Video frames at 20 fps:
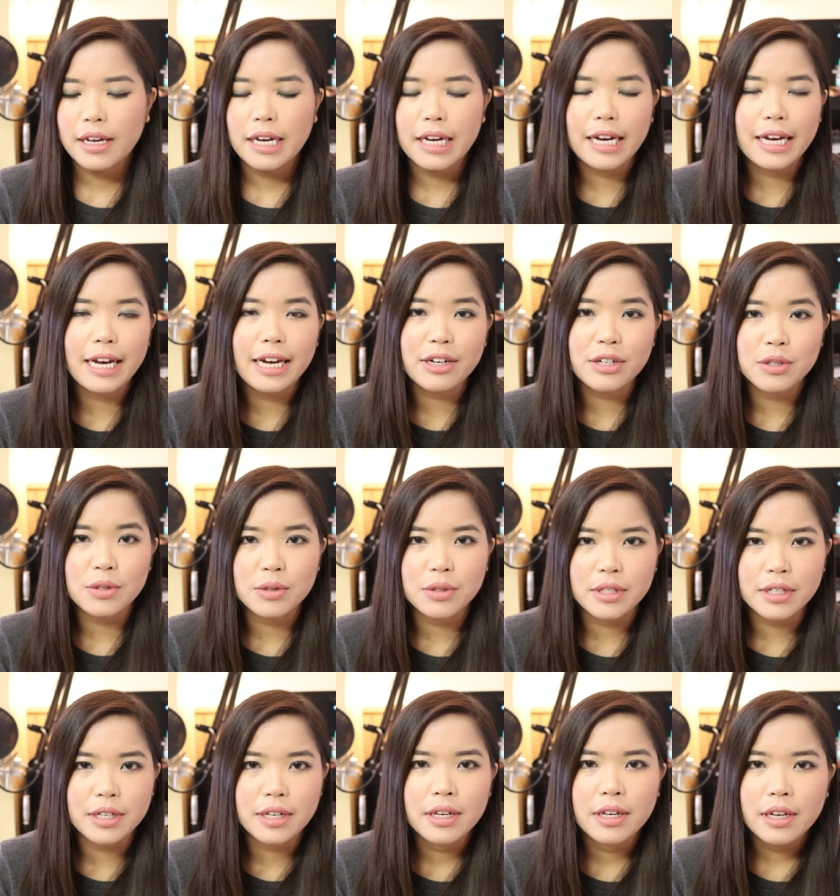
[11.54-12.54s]
I
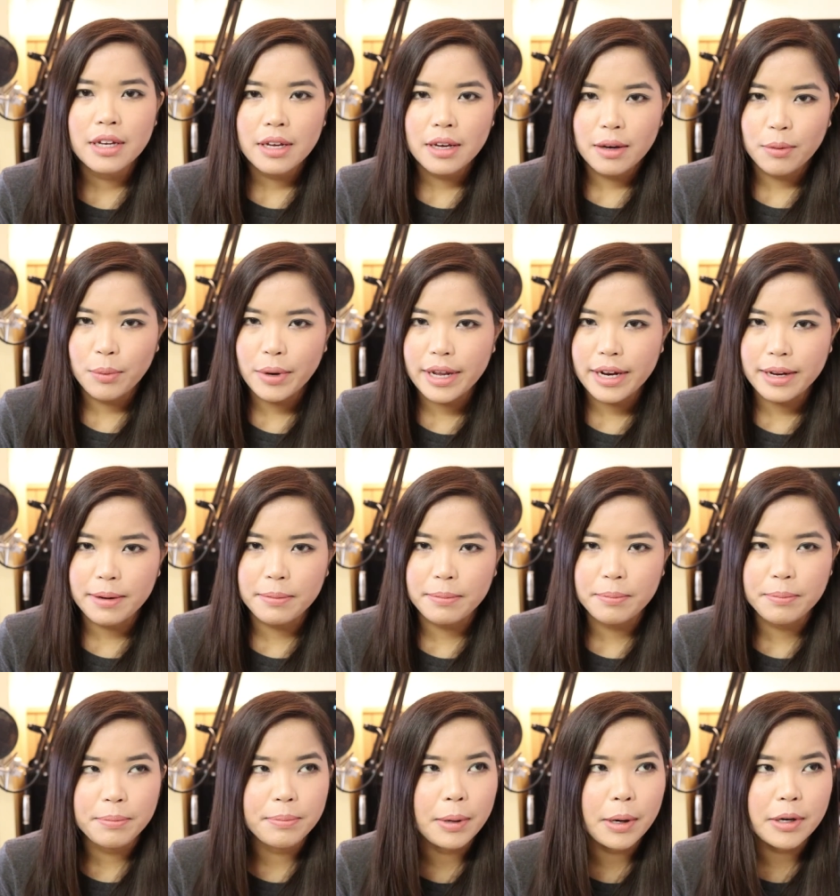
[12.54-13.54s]
actually went
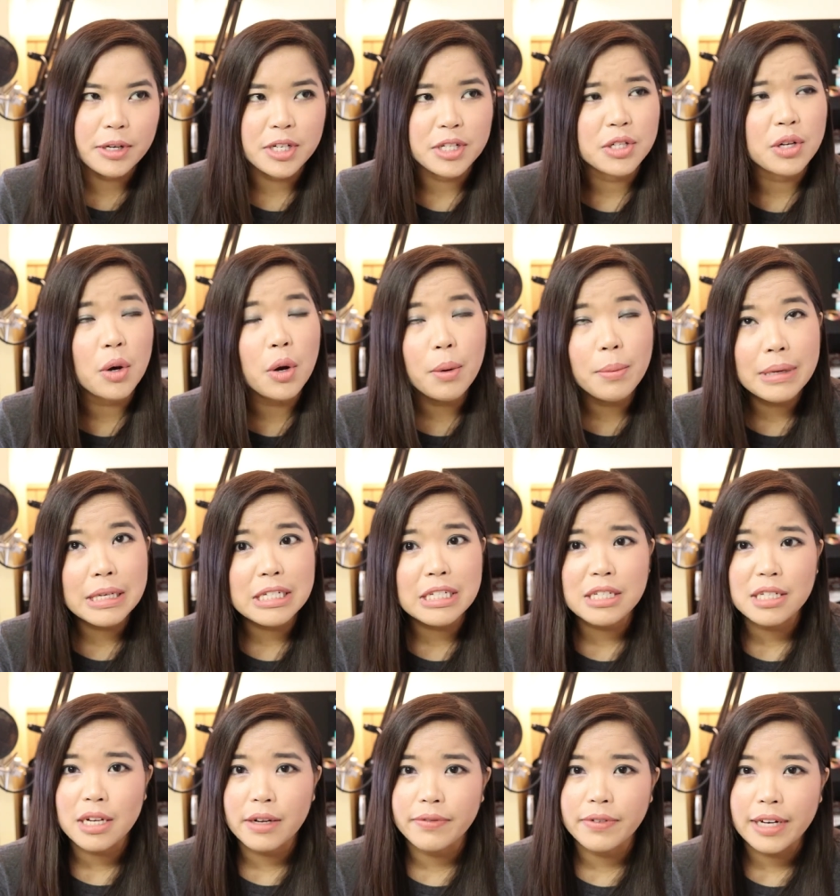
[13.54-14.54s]
and purchased a whole bunch
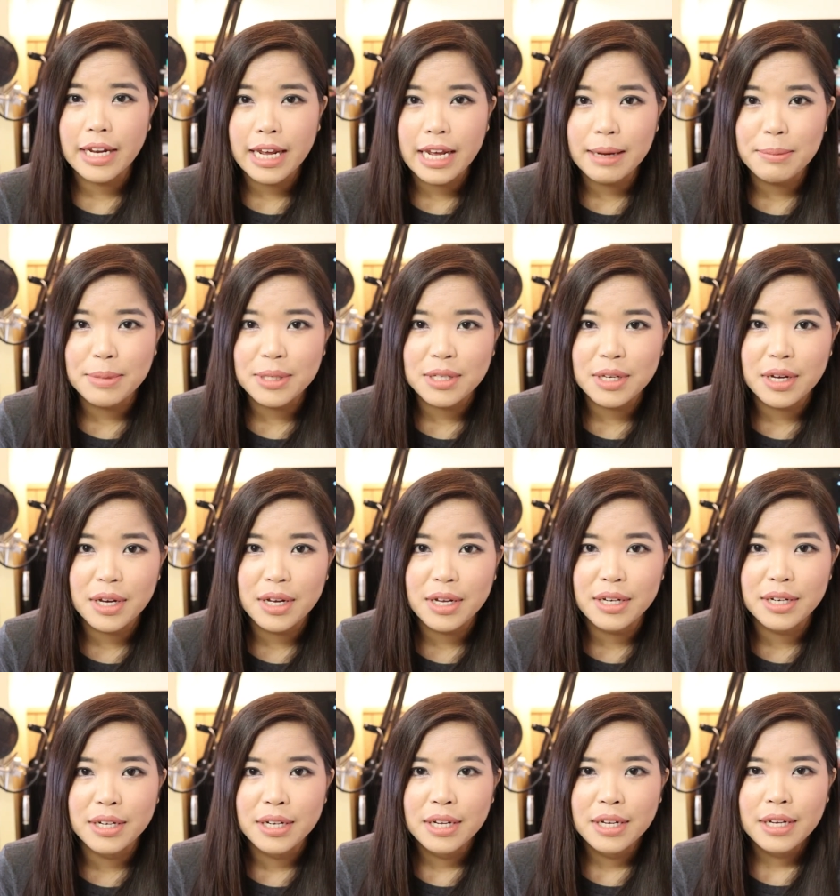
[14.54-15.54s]
of stuff on
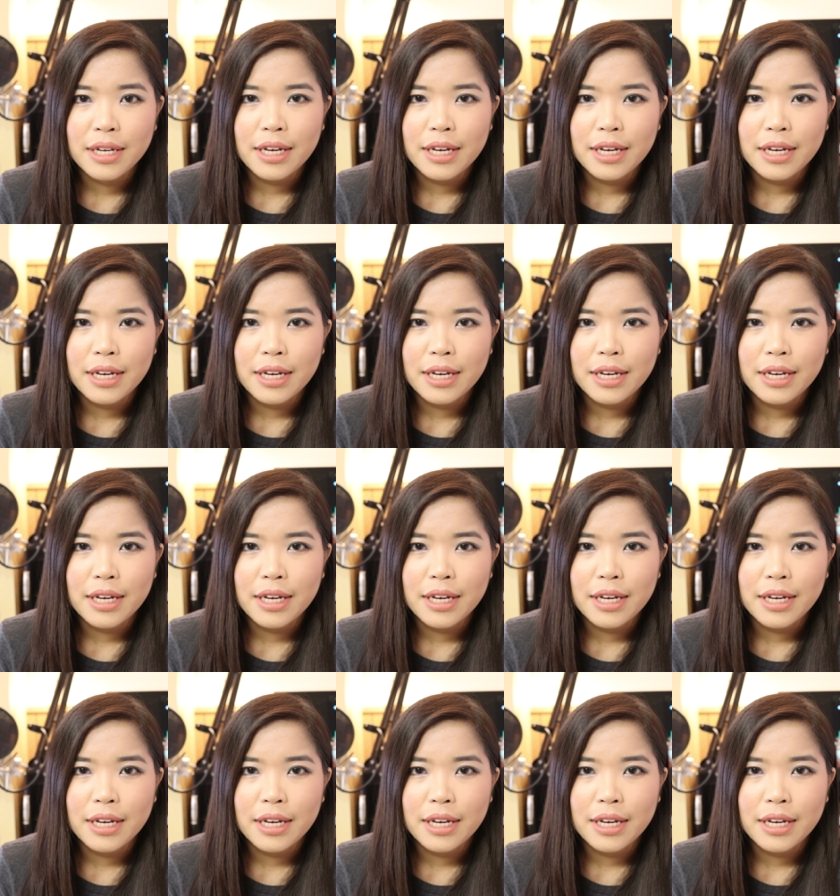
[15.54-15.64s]
Amazon